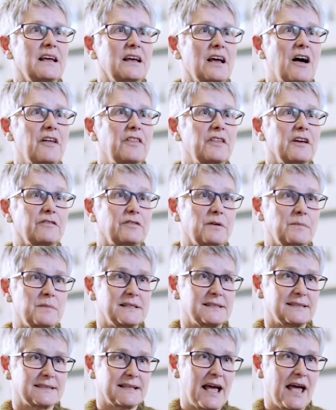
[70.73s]
I think, from the
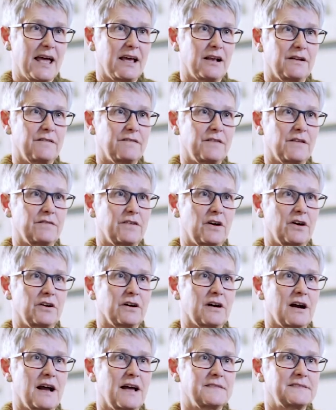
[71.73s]
scale of the
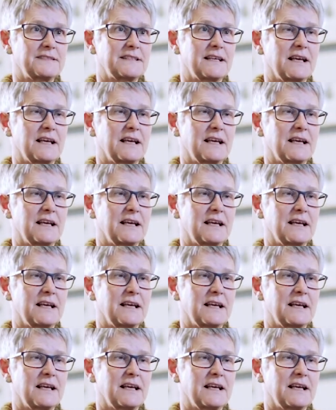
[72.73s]
photographs.